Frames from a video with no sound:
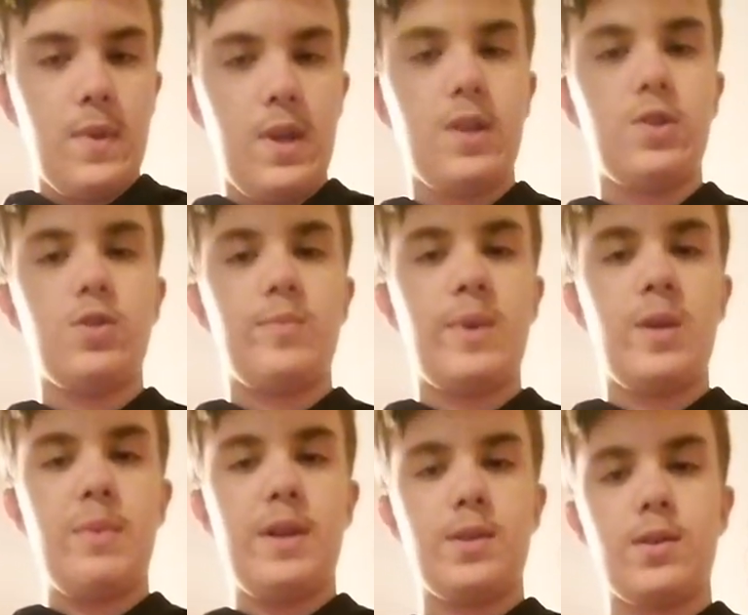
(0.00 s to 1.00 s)
Yeah, don't
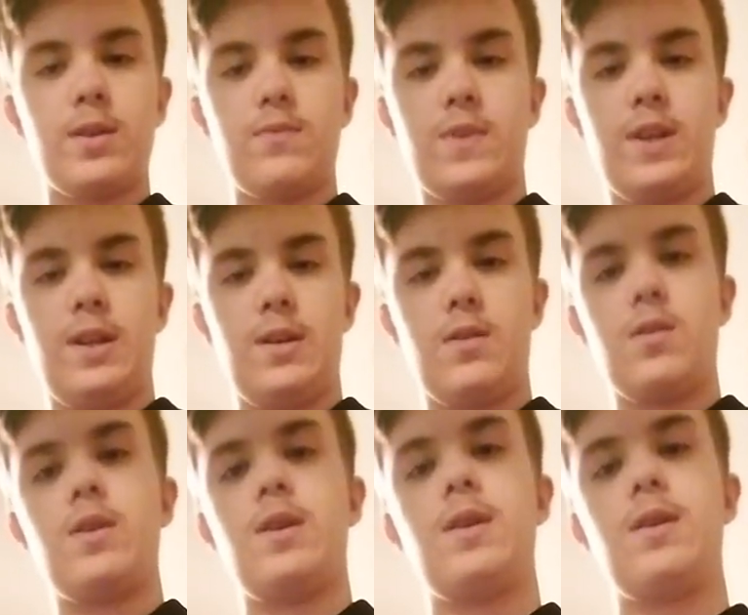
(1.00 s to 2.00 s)
mind me looking right
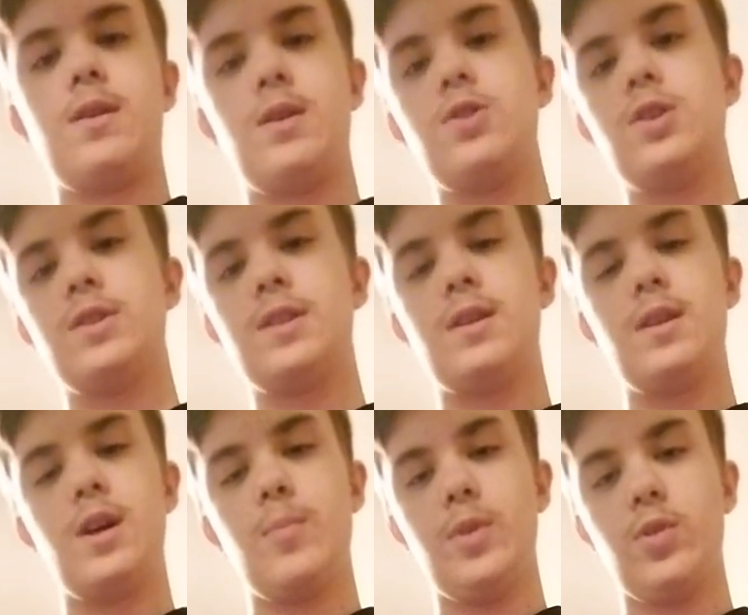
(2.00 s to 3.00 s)
here. It's just
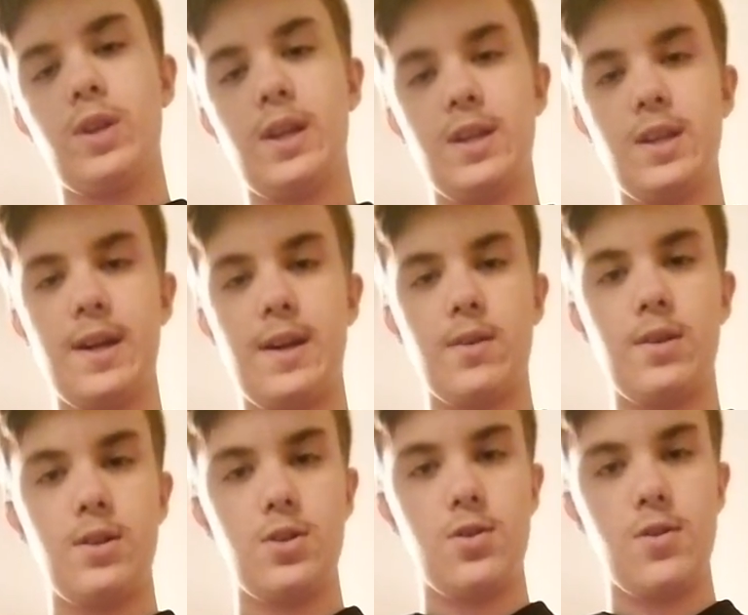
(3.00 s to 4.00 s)
I'm looking at the air
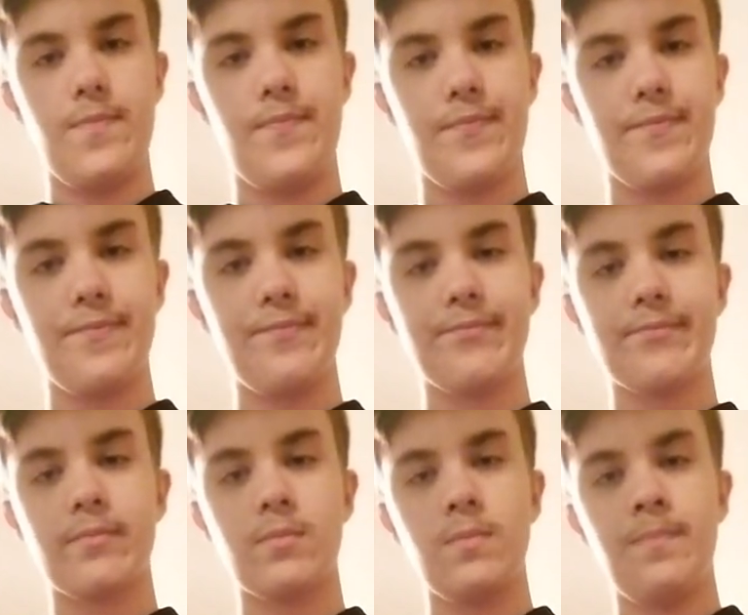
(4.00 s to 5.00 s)
conditioner.
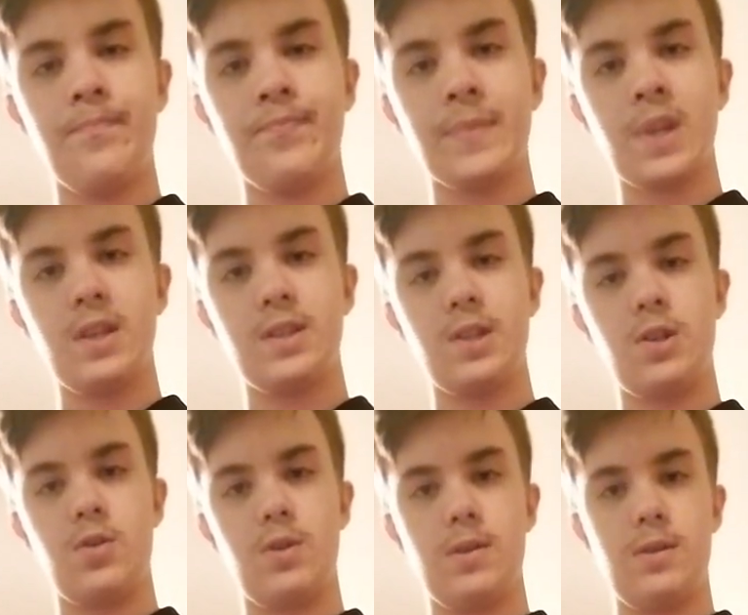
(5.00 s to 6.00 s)

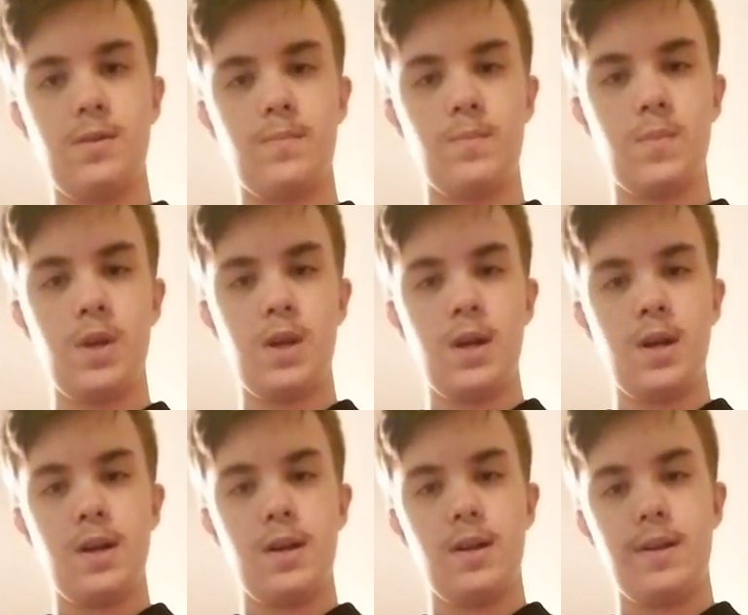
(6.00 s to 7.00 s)
So,
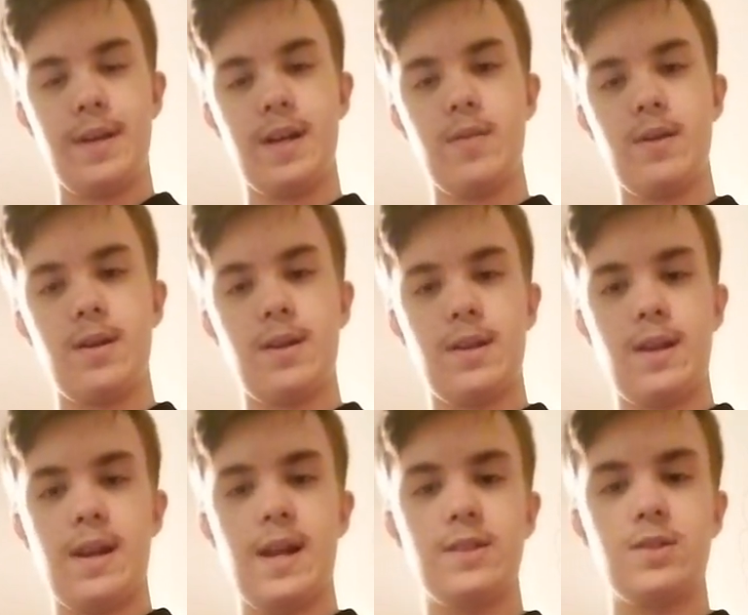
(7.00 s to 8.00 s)
yeah,
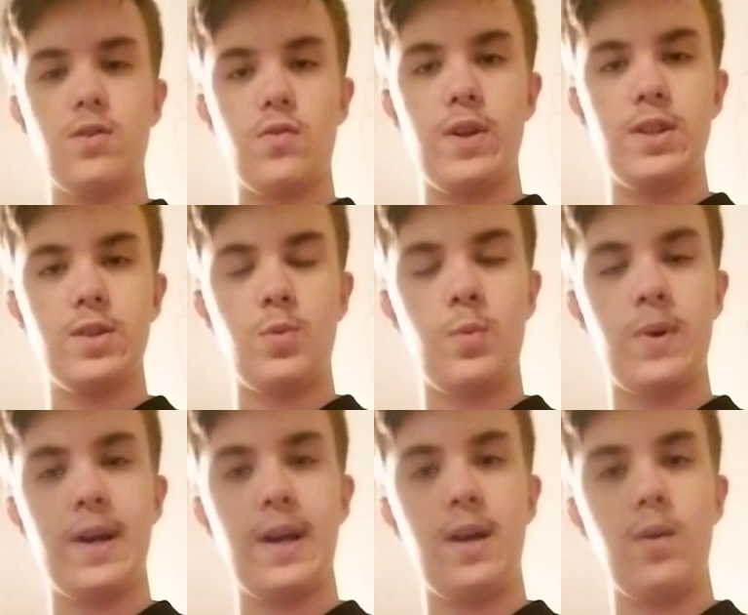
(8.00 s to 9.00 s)
that's the reason
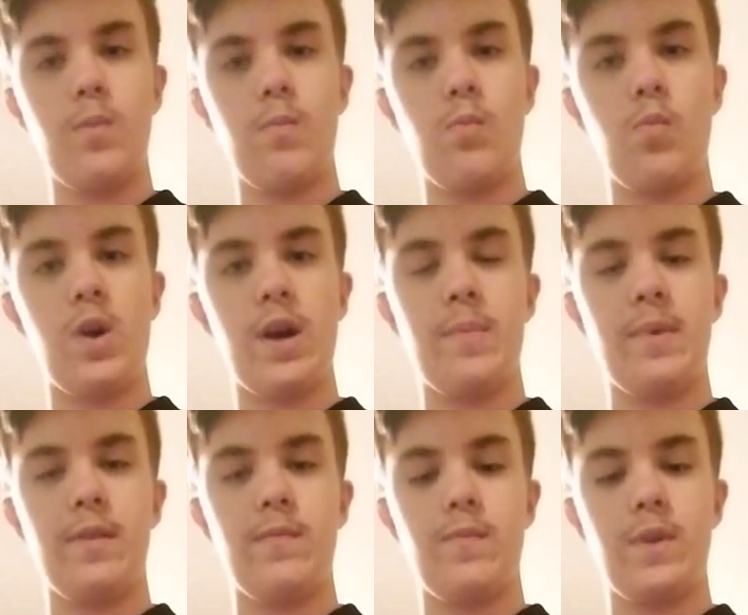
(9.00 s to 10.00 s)
why why
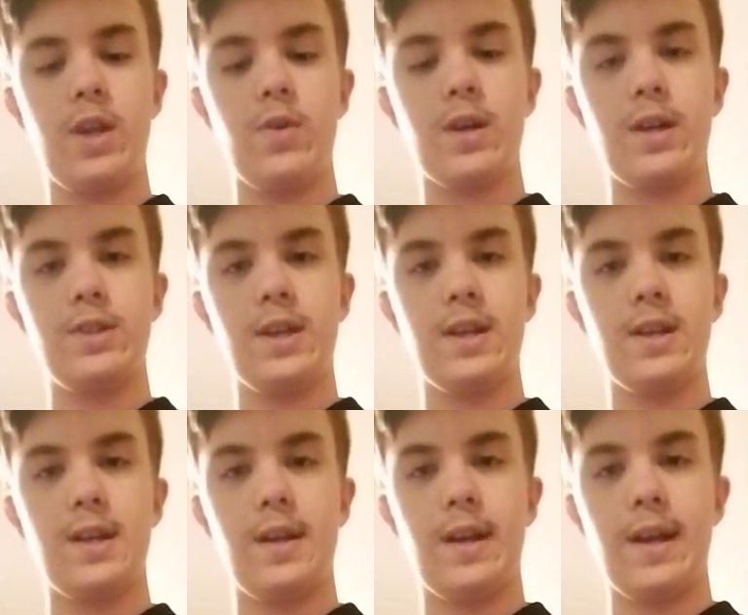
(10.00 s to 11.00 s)
my video got
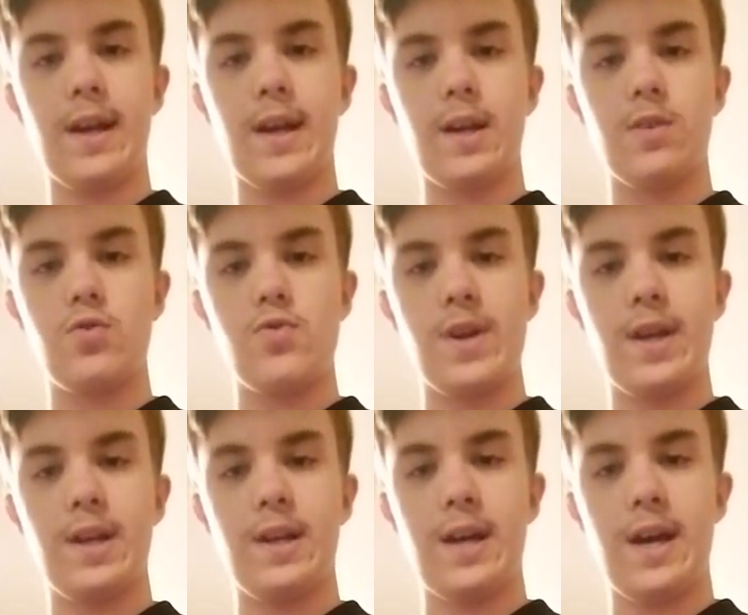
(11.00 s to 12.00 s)
taken down and I got a
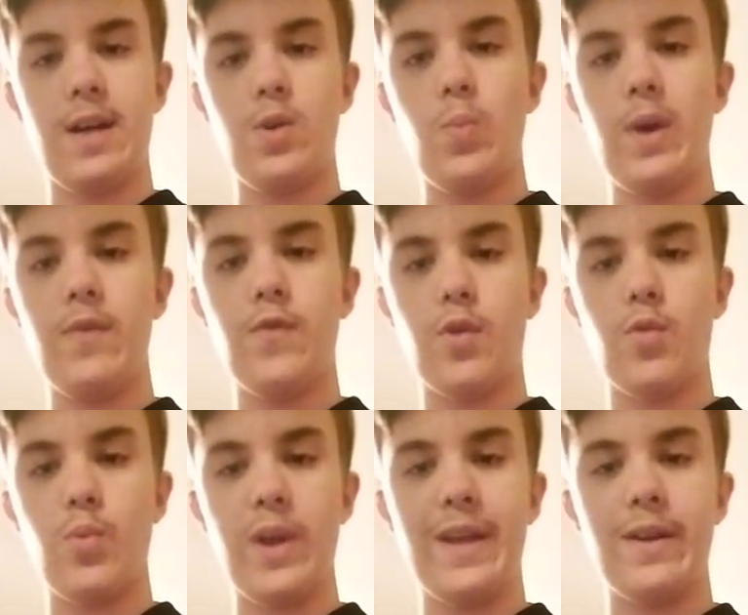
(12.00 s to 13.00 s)
strike and I had to wait for a
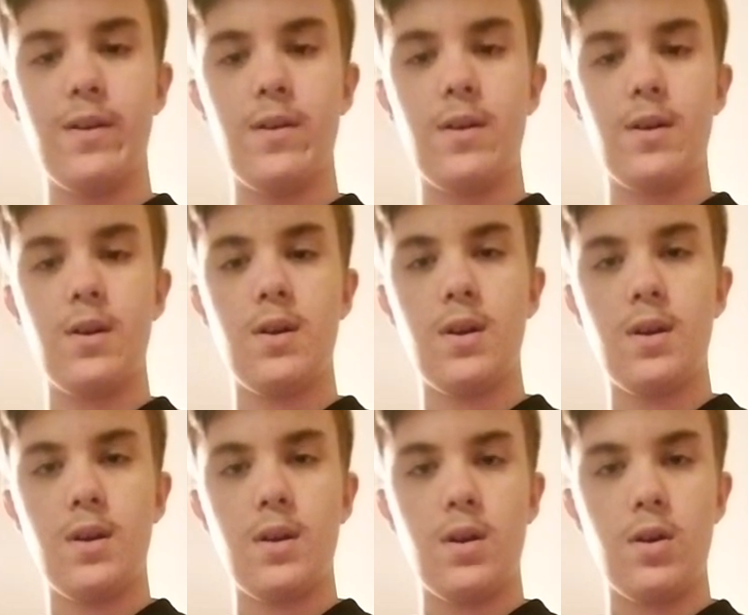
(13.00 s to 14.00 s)
week.
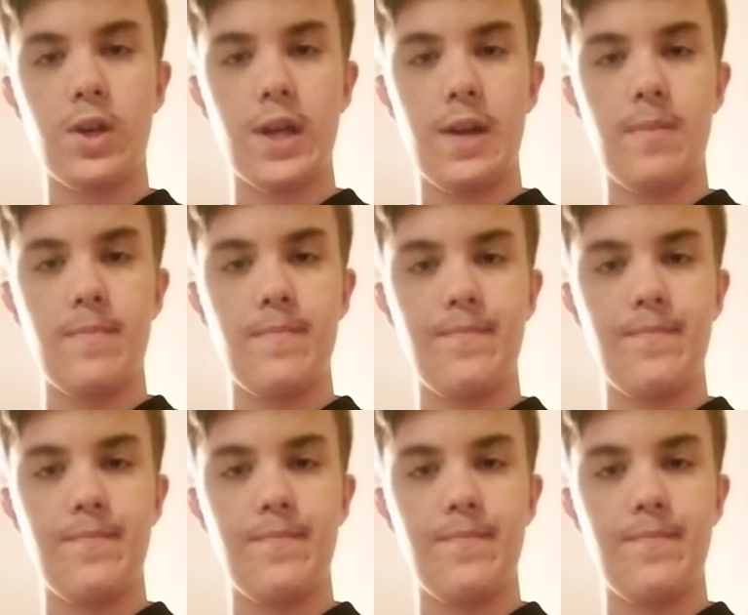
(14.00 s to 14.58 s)
Okay.